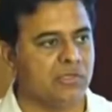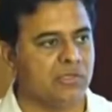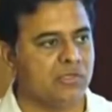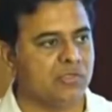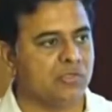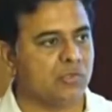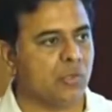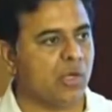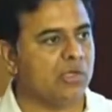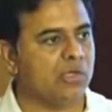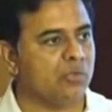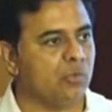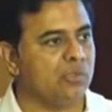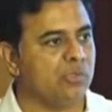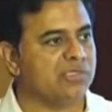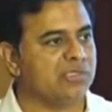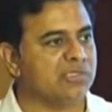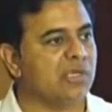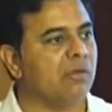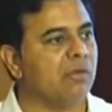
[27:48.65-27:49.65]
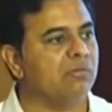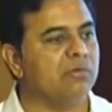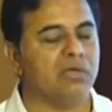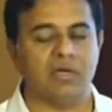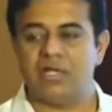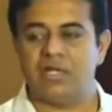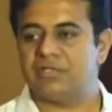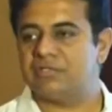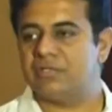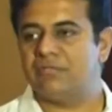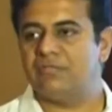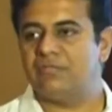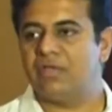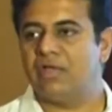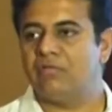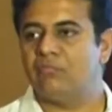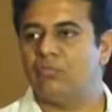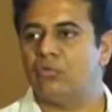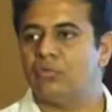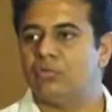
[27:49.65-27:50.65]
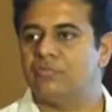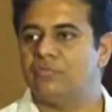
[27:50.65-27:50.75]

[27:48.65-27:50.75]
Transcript: So I told this governor, I said, we have more than